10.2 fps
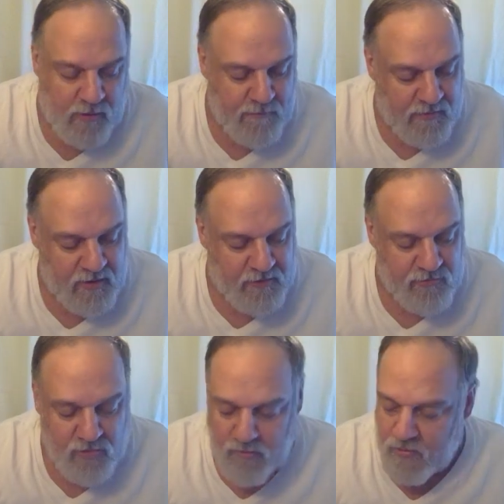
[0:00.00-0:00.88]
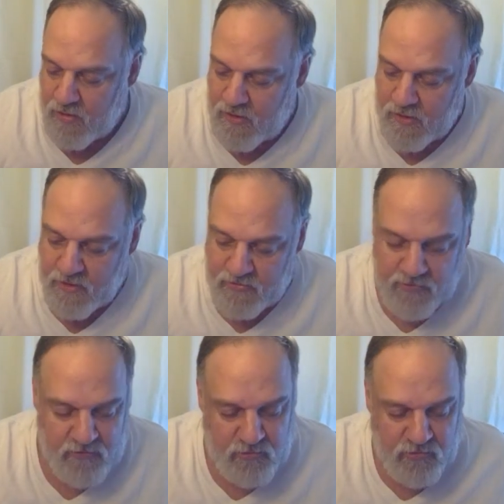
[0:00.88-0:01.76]
a man's arm or leg, it's
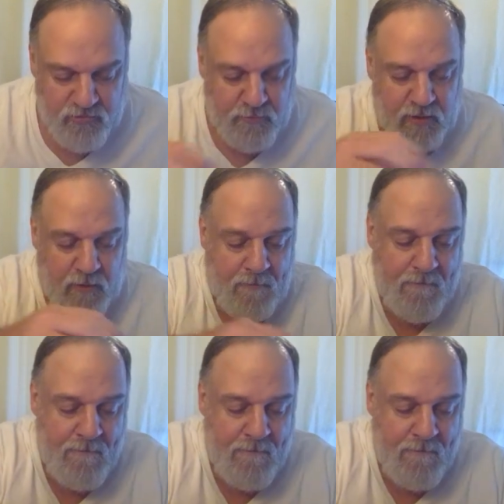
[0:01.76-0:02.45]
just too small.